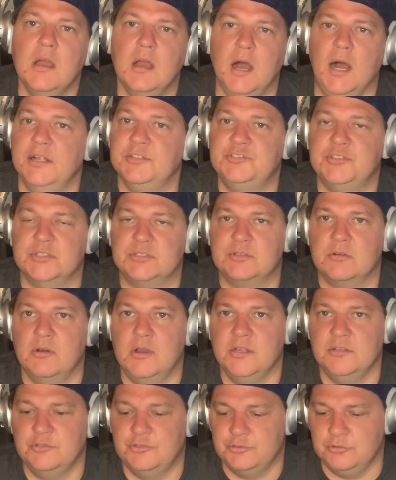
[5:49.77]
I'd just go
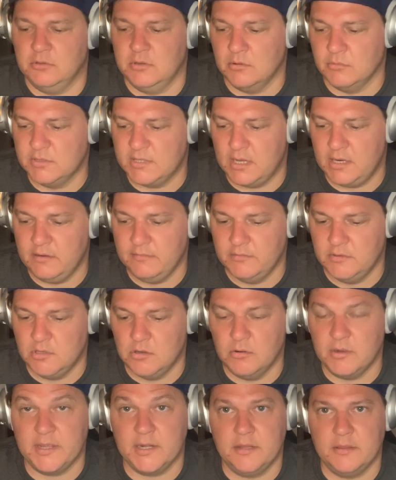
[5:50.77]
ahead and short it without even
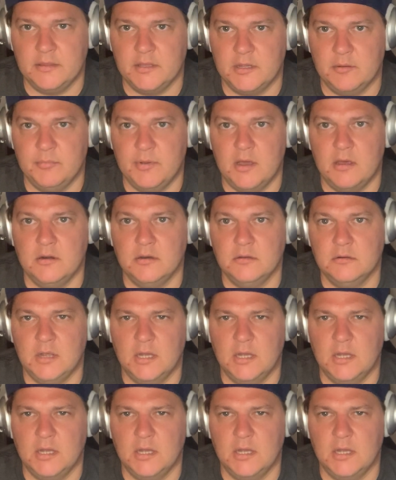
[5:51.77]
knowing anything about it.